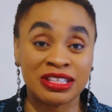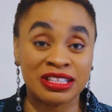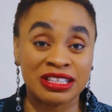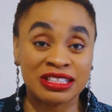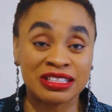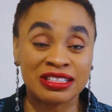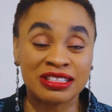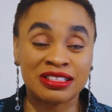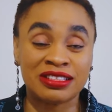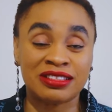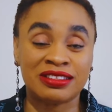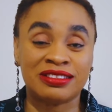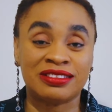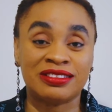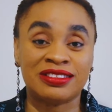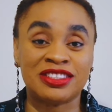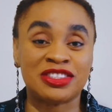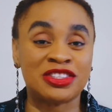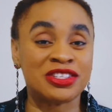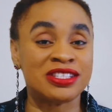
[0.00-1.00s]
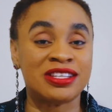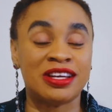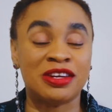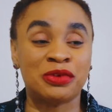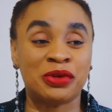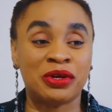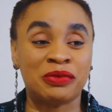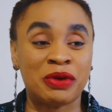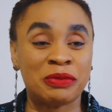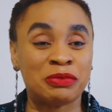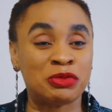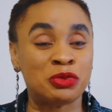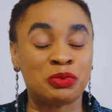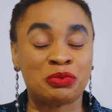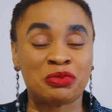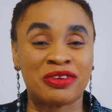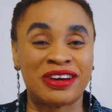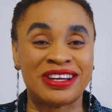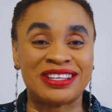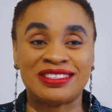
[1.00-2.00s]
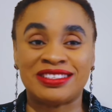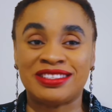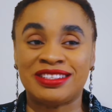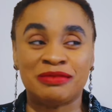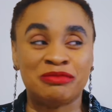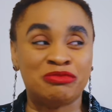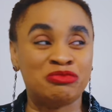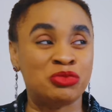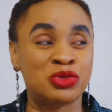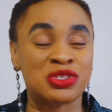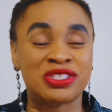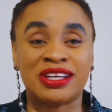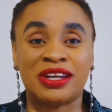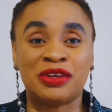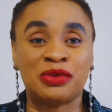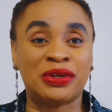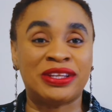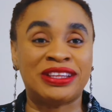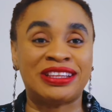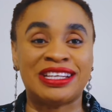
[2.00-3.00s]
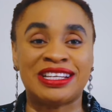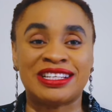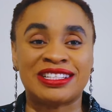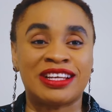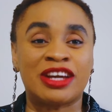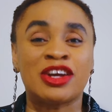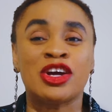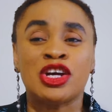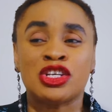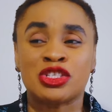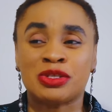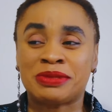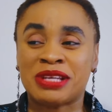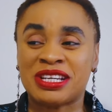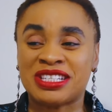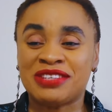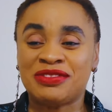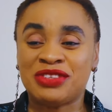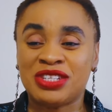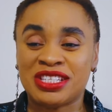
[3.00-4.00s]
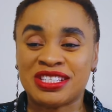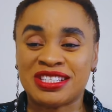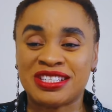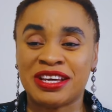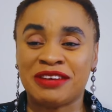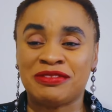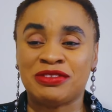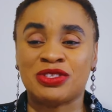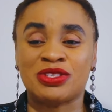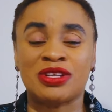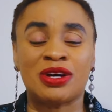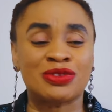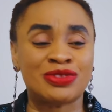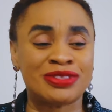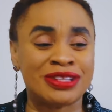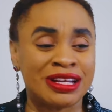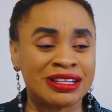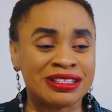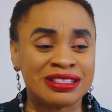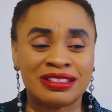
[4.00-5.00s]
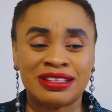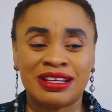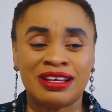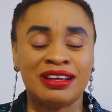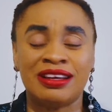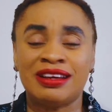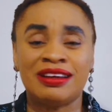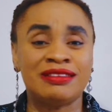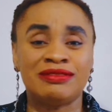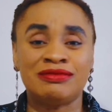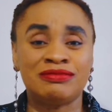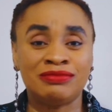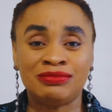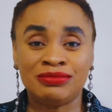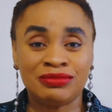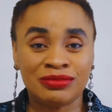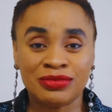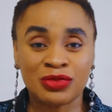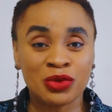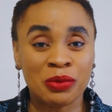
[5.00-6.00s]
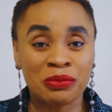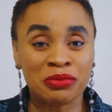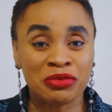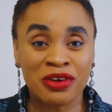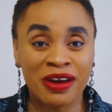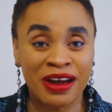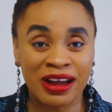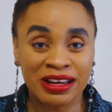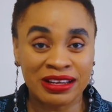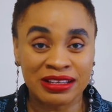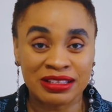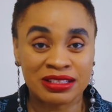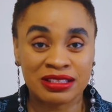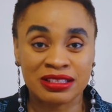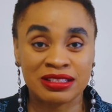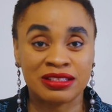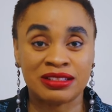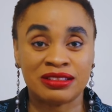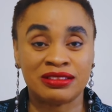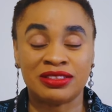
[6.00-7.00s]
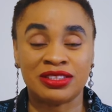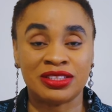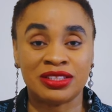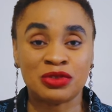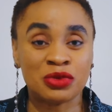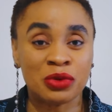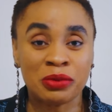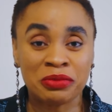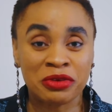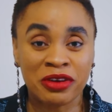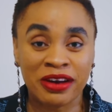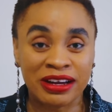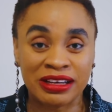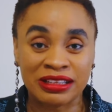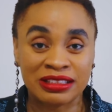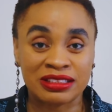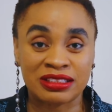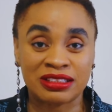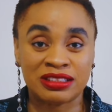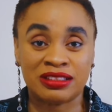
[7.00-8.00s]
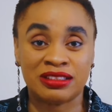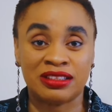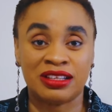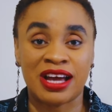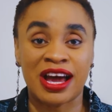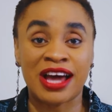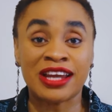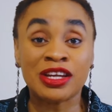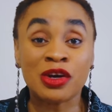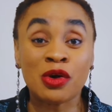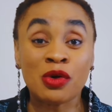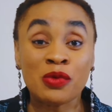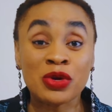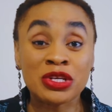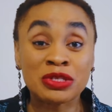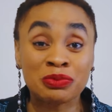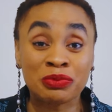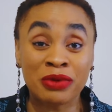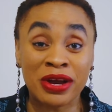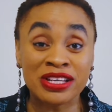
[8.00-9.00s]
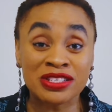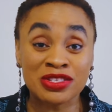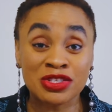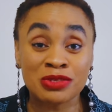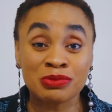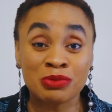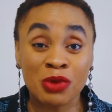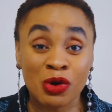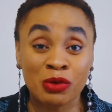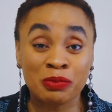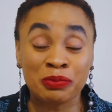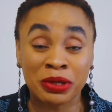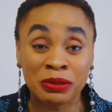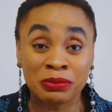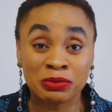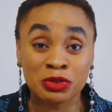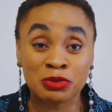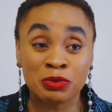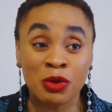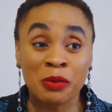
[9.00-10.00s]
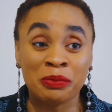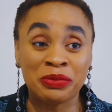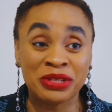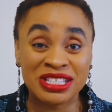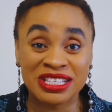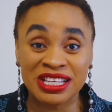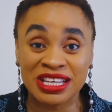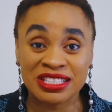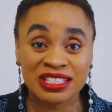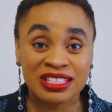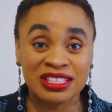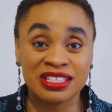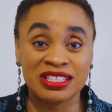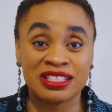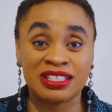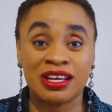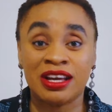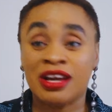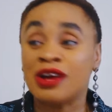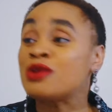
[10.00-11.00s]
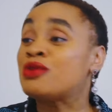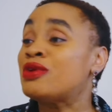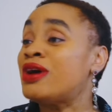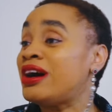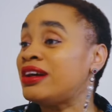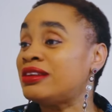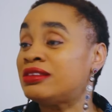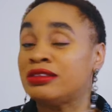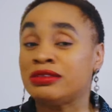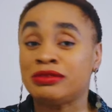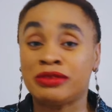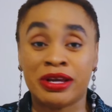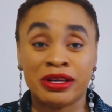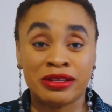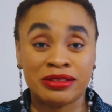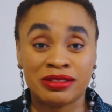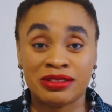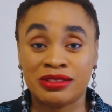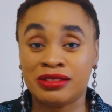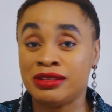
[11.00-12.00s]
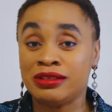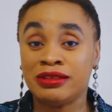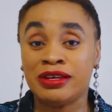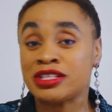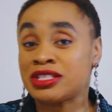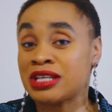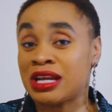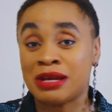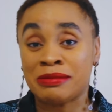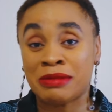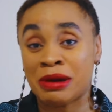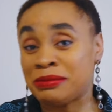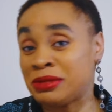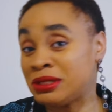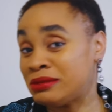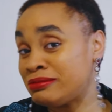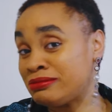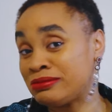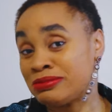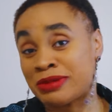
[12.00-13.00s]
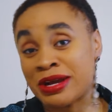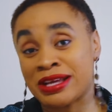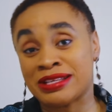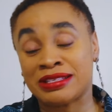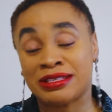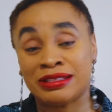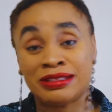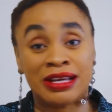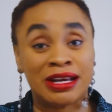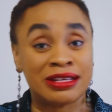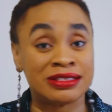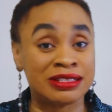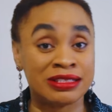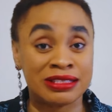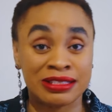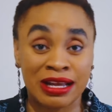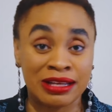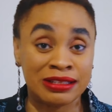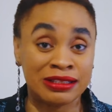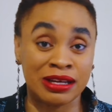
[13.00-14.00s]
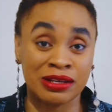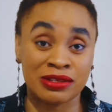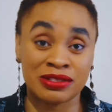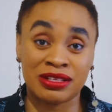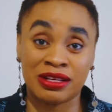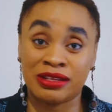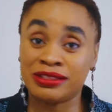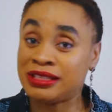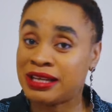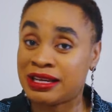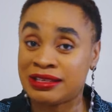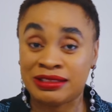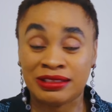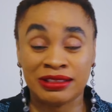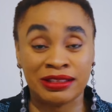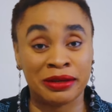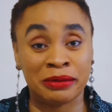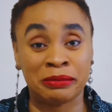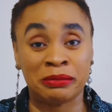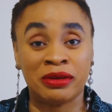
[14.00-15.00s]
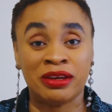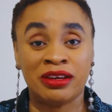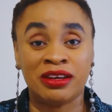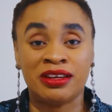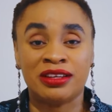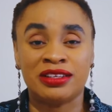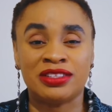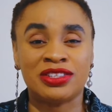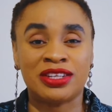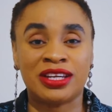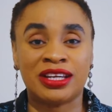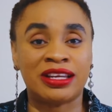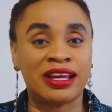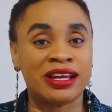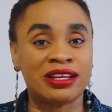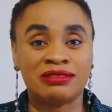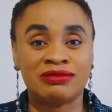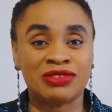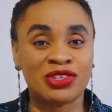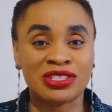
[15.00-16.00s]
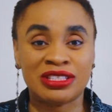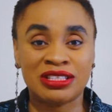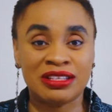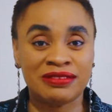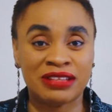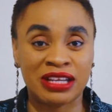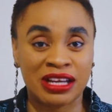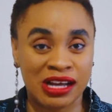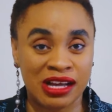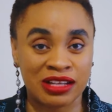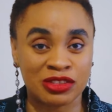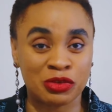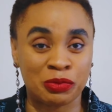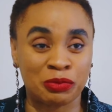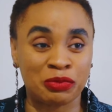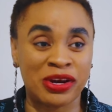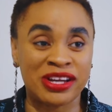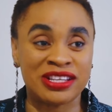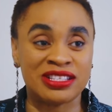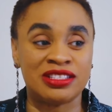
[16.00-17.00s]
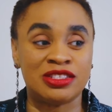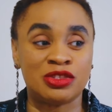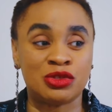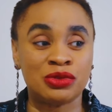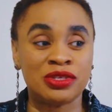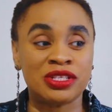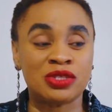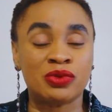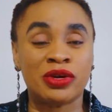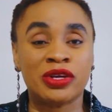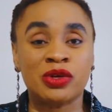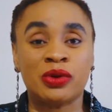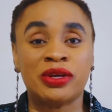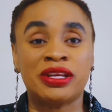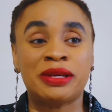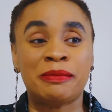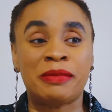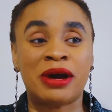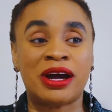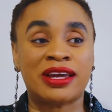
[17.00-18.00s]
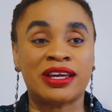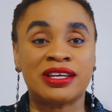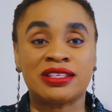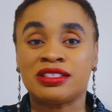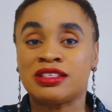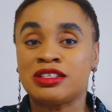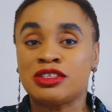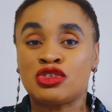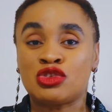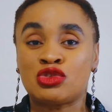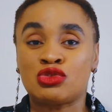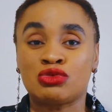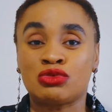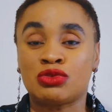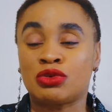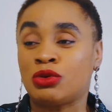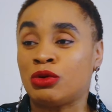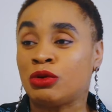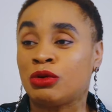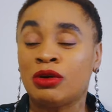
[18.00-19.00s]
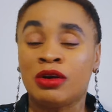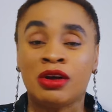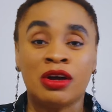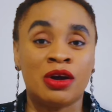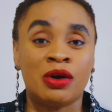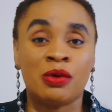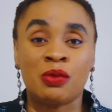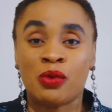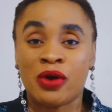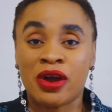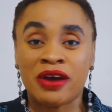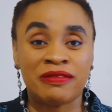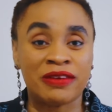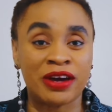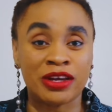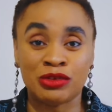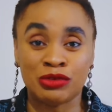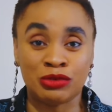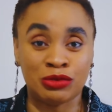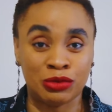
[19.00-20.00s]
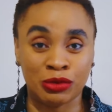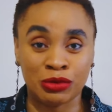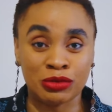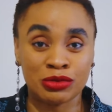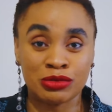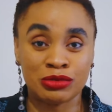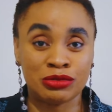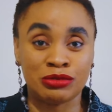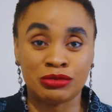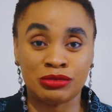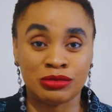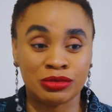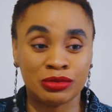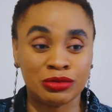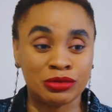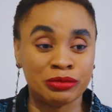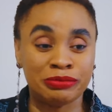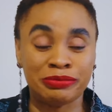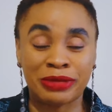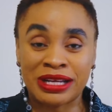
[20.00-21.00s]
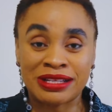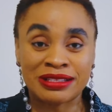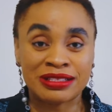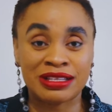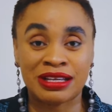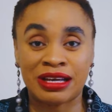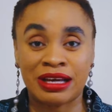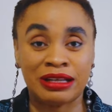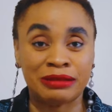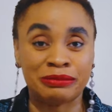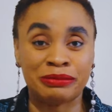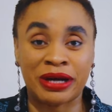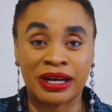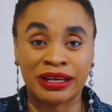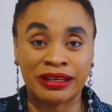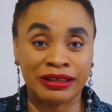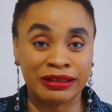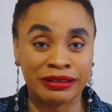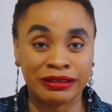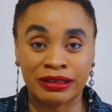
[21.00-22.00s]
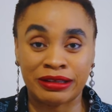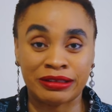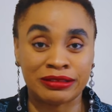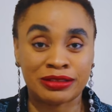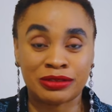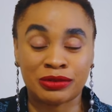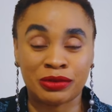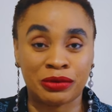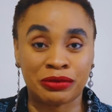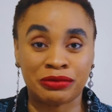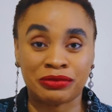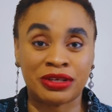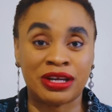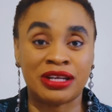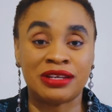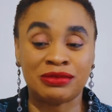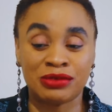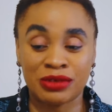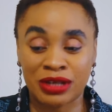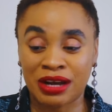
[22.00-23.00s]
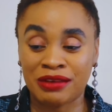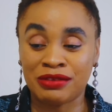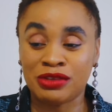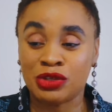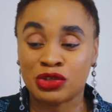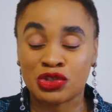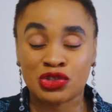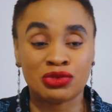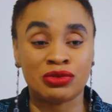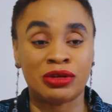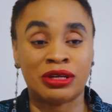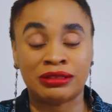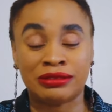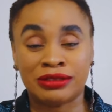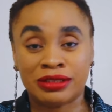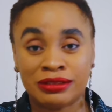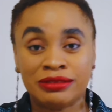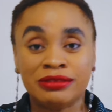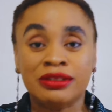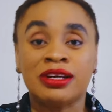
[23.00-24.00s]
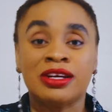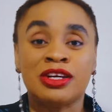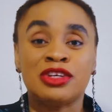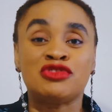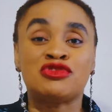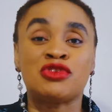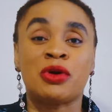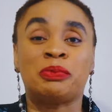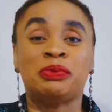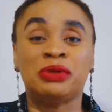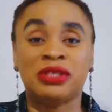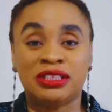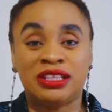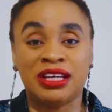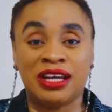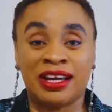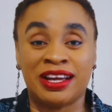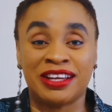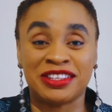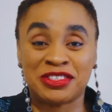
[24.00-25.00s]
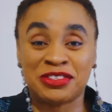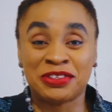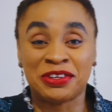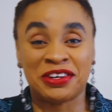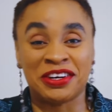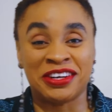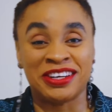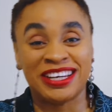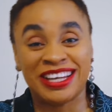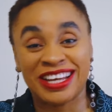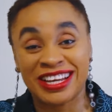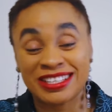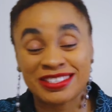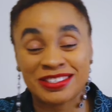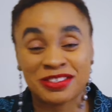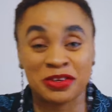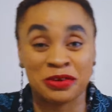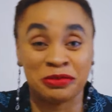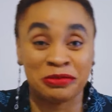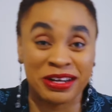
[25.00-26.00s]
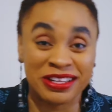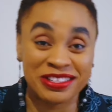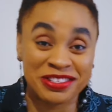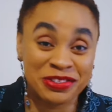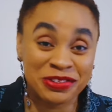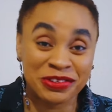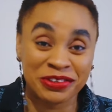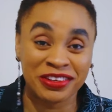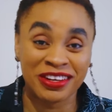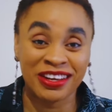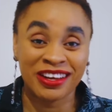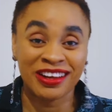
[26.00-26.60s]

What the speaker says: guess? It's just annoying when people price the most annoying things. Like, sometimes even a service now starts, don't price. Don't price. And they always price small people, small businesses. Go and see H&M and be pricing their sandals now in their DM. You get, like, just leave that act of pricing. Do it when you're in the market, in the souk, or wherever you go to, you know, banter and bargain and stuff. You can even carry your shoe and drop it there to collect tomato.